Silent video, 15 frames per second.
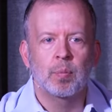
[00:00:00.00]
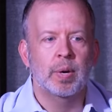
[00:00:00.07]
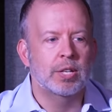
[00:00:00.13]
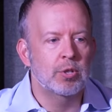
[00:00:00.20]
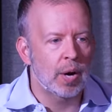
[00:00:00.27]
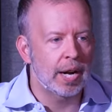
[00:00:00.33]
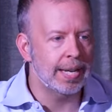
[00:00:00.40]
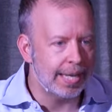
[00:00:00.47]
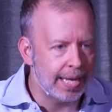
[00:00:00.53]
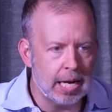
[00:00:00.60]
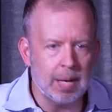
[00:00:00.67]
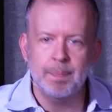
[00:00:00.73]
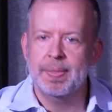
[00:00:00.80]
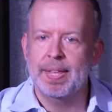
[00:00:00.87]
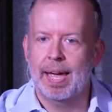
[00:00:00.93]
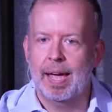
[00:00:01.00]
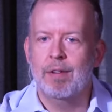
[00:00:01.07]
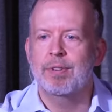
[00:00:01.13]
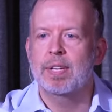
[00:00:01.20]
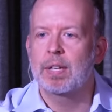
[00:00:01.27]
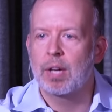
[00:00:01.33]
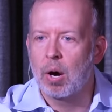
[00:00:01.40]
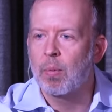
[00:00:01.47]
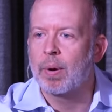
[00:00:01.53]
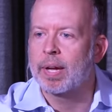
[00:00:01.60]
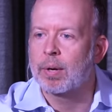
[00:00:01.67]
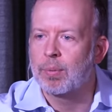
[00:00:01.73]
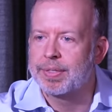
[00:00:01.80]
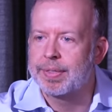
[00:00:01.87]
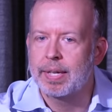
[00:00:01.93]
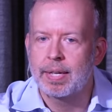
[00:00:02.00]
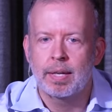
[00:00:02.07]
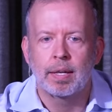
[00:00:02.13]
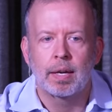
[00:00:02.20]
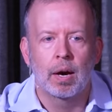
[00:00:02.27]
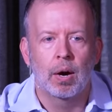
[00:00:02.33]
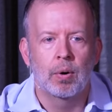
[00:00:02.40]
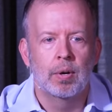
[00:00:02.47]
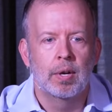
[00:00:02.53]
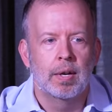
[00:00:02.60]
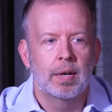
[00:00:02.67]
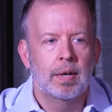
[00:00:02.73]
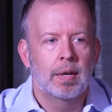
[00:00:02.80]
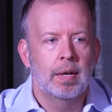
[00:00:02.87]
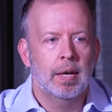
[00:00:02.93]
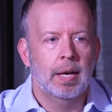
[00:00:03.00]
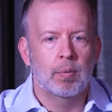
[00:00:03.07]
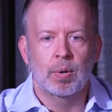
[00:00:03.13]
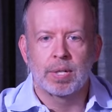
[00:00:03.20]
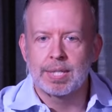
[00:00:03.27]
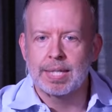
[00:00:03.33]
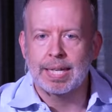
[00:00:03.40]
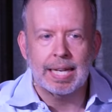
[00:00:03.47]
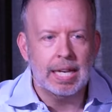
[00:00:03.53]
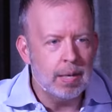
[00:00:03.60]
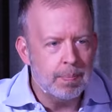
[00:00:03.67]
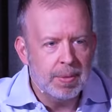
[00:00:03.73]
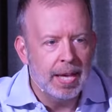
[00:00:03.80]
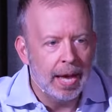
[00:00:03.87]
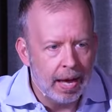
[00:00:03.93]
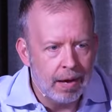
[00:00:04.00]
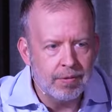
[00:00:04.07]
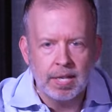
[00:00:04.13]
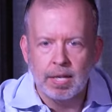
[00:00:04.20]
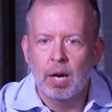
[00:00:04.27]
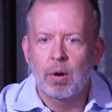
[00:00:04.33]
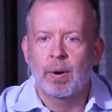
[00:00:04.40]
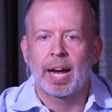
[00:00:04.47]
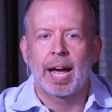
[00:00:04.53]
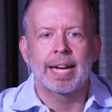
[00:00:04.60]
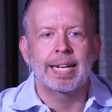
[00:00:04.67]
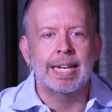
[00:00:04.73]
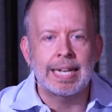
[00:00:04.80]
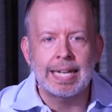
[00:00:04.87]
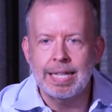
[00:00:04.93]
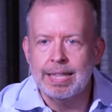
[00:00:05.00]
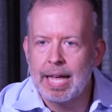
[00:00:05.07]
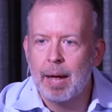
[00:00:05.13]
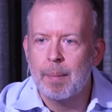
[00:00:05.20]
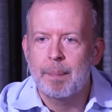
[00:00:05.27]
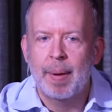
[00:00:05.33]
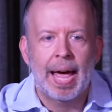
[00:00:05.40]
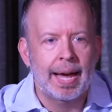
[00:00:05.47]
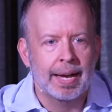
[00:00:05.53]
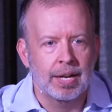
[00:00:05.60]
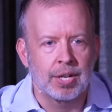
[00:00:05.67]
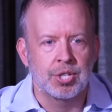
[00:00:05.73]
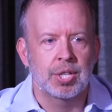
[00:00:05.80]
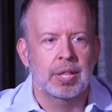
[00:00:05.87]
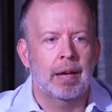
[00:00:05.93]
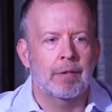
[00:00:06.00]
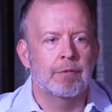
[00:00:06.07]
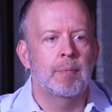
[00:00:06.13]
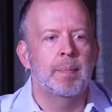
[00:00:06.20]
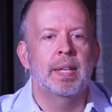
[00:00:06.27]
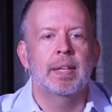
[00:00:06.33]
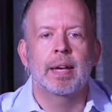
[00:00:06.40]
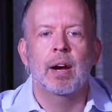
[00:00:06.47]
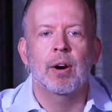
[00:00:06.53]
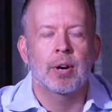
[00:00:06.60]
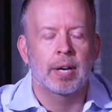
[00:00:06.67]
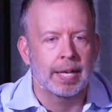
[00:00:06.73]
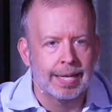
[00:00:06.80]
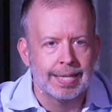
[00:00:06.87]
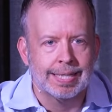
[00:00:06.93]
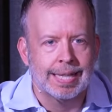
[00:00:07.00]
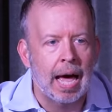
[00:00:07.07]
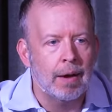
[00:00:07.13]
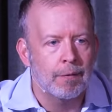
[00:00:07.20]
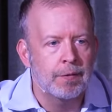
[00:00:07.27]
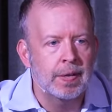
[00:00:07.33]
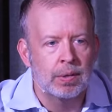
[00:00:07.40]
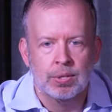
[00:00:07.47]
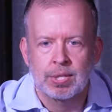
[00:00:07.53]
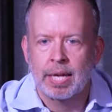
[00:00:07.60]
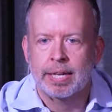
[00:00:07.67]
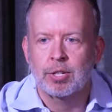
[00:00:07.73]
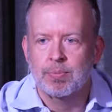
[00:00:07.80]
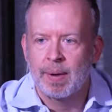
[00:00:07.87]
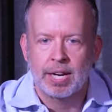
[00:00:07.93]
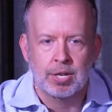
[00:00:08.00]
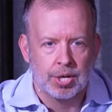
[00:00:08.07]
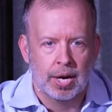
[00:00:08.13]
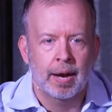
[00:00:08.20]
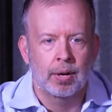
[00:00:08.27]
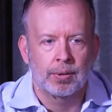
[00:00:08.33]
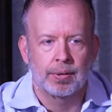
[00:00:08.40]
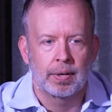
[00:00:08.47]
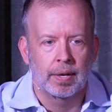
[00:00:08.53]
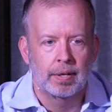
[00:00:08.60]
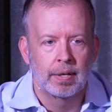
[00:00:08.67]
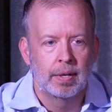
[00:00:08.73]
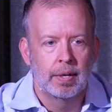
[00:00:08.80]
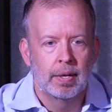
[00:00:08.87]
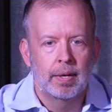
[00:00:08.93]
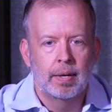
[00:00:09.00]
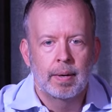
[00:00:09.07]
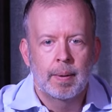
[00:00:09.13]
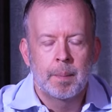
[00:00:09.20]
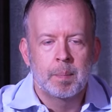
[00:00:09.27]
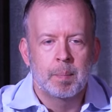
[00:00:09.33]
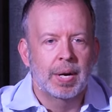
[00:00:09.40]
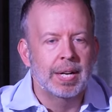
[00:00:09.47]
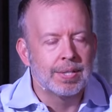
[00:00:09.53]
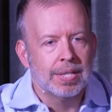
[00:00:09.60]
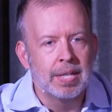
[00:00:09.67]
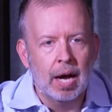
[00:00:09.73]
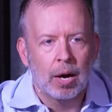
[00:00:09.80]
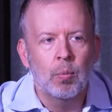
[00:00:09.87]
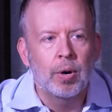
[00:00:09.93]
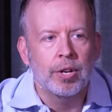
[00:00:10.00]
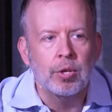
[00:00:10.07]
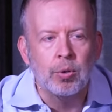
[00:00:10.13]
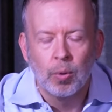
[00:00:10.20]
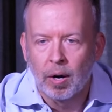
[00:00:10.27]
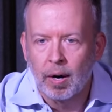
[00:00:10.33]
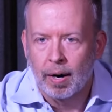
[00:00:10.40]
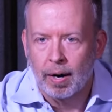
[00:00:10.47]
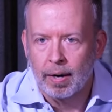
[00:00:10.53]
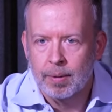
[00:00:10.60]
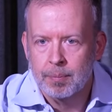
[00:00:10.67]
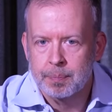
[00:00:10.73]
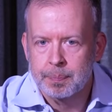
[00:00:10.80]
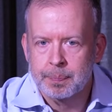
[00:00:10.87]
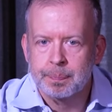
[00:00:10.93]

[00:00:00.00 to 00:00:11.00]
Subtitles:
We try to keep the heavy going with the ego. It wants to keep the heavy going. I need that baggage and that familiarity because that feels like my childhood. But it's not what you are.